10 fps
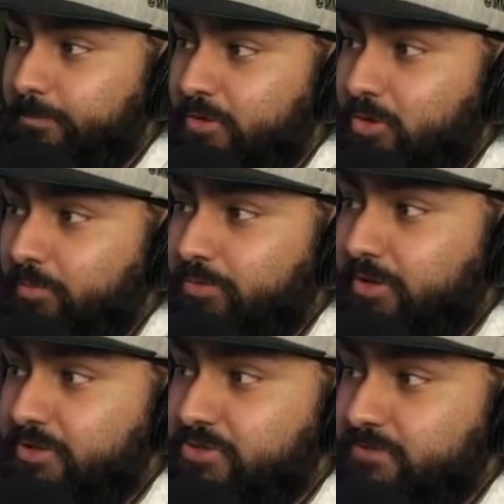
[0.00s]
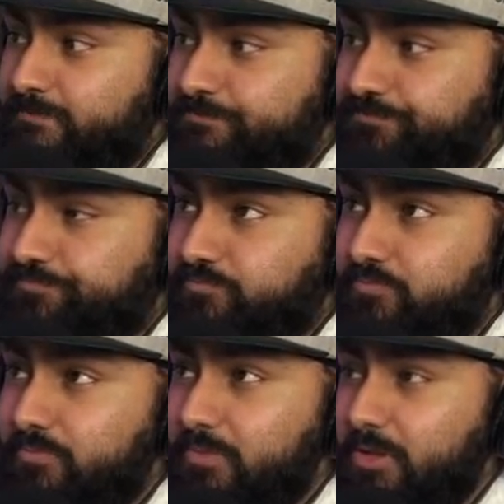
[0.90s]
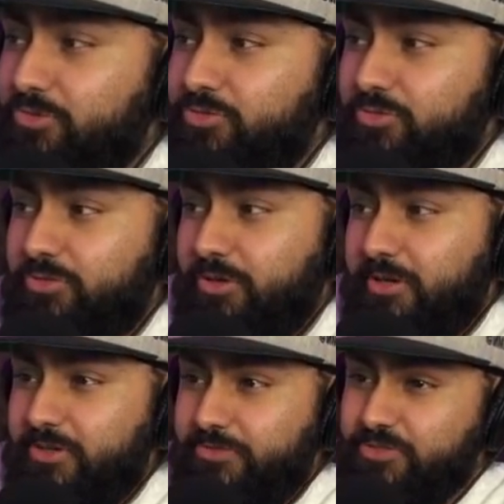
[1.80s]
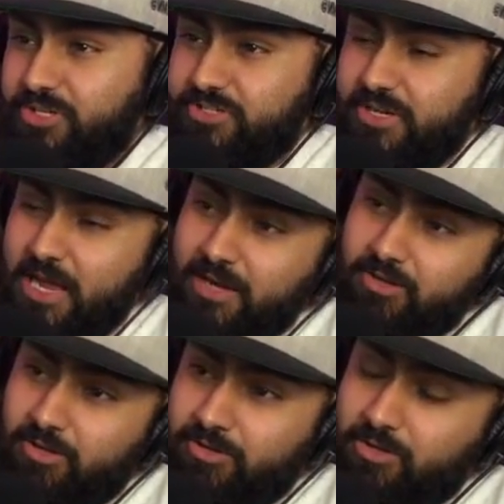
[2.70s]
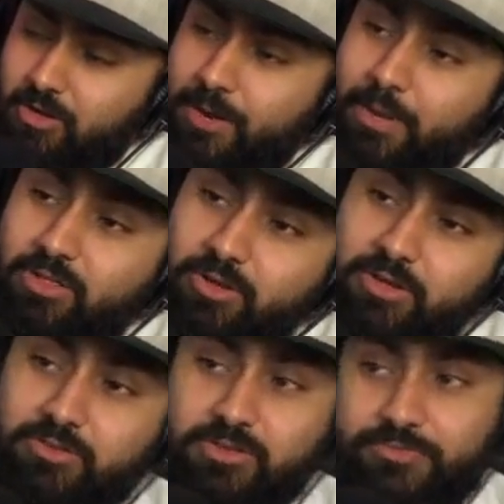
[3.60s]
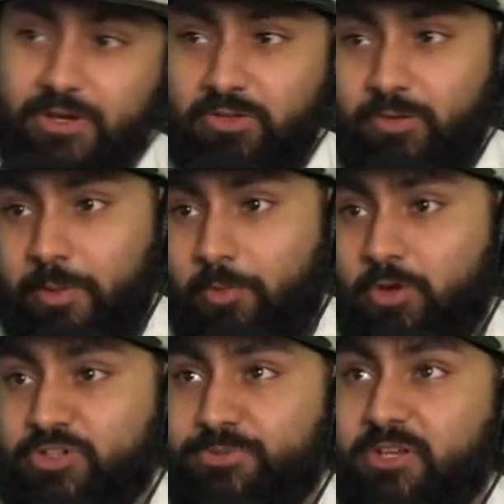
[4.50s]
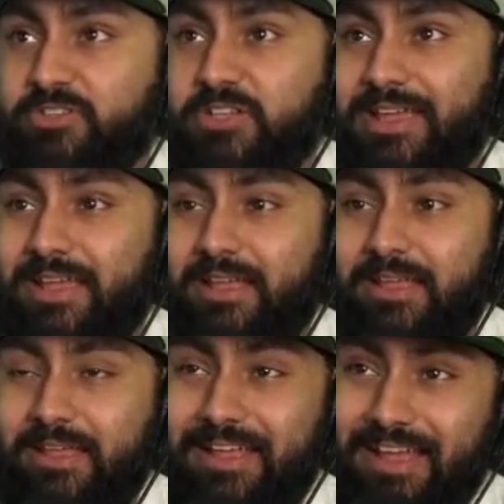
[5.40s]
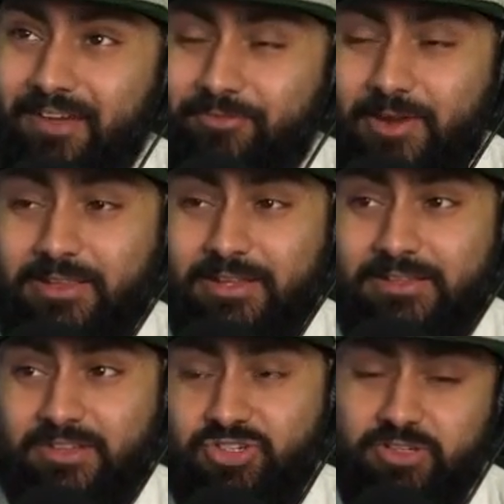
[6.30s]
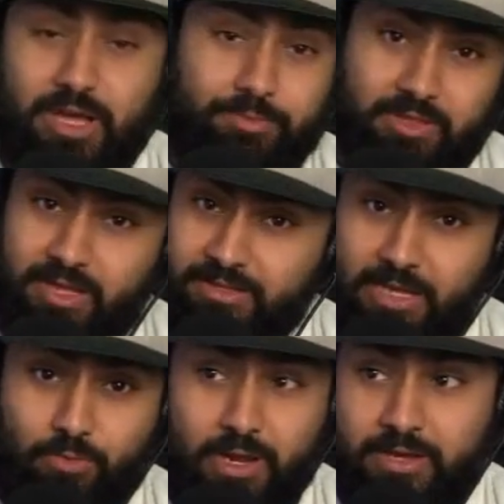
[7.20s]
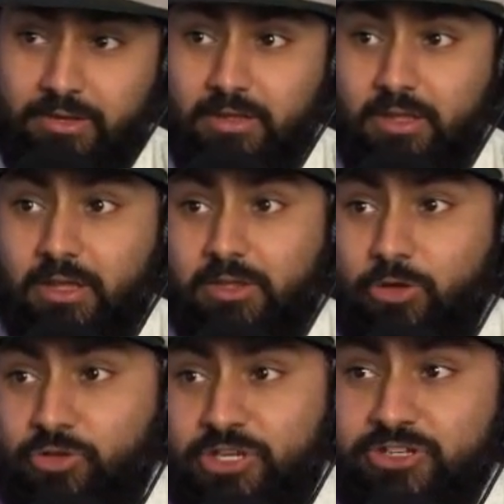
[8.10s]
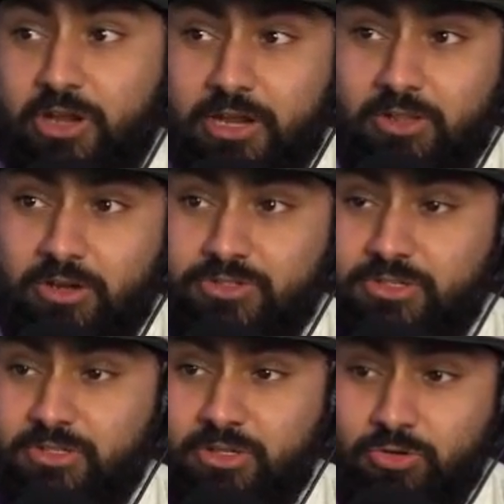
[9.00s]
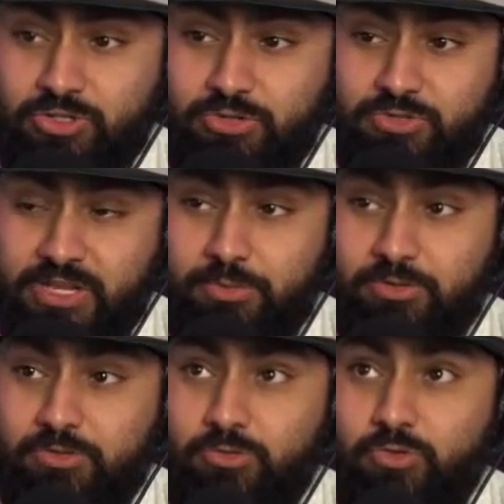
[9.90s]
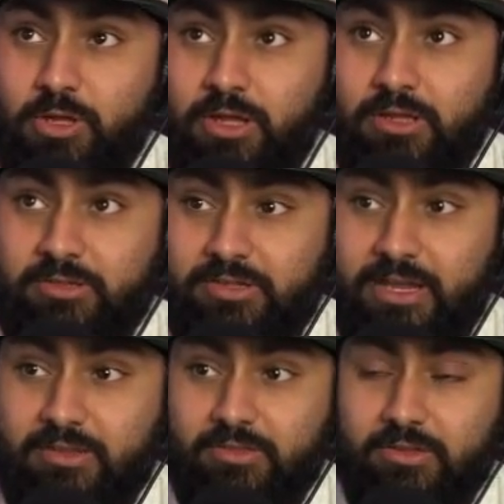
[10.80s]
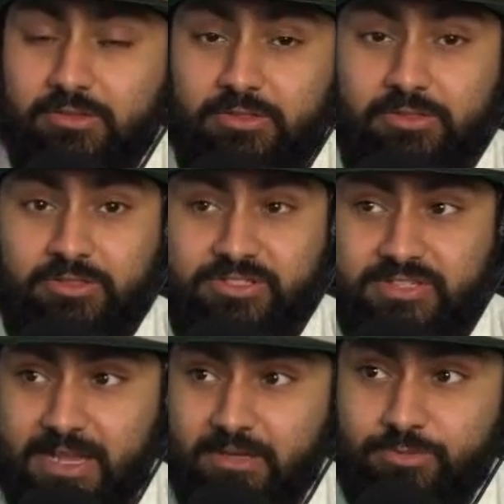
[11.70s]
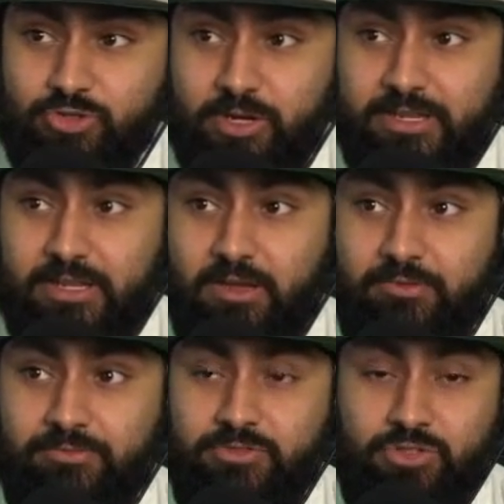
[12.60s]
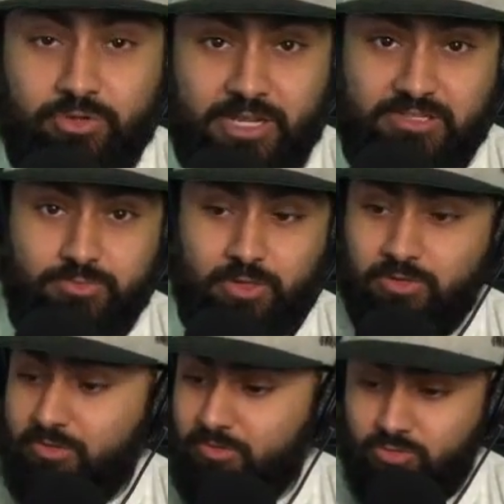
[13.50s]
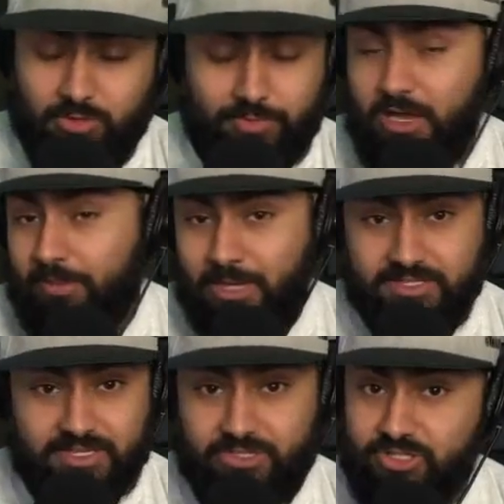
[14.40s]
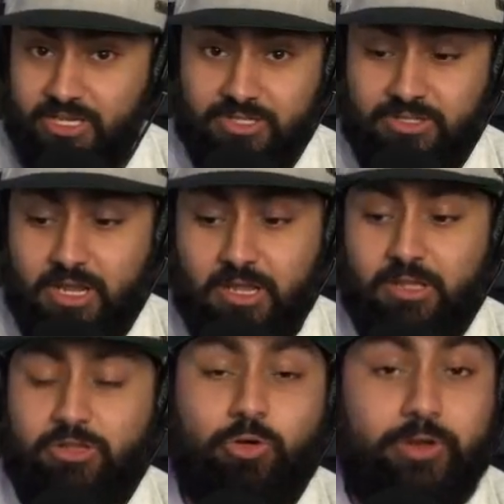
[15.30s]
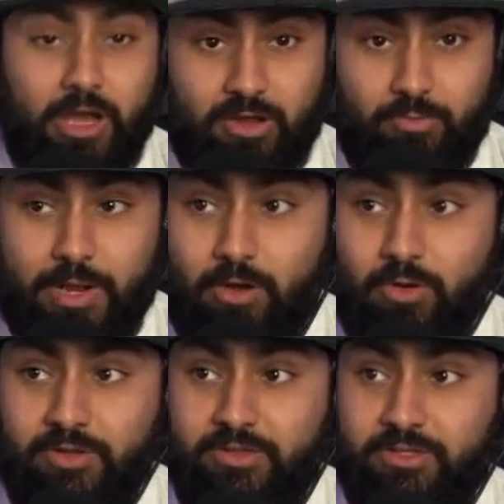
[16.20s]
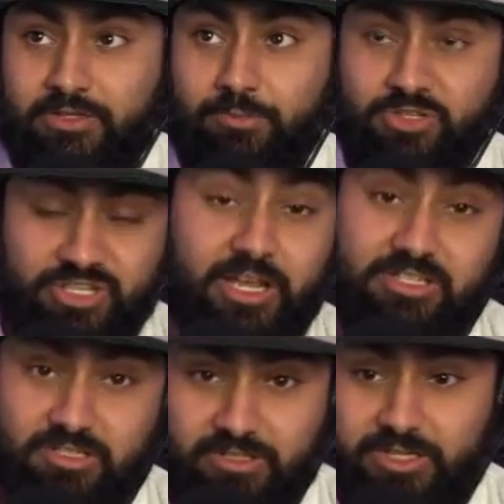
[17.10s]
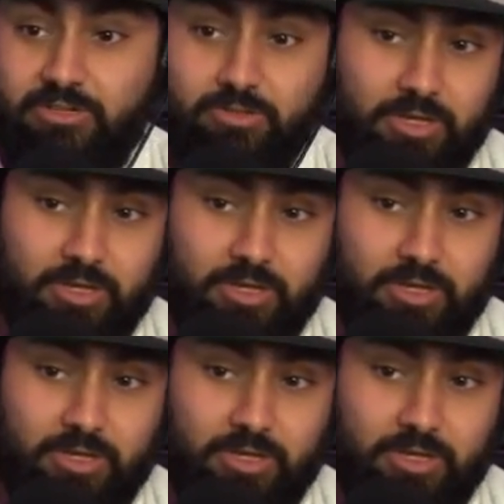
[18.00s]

you know, plus 230-ish for Jesse Aguilar. You know, I might look into this fight a little bit more just because a fight like this should not be lined that wide. You know, Jessica Aguilar is, you know, she was able to take the stand-up striking of Jordi Escobar, who I'm not saying she has, you know, knockout power or anything like that, but she has clean,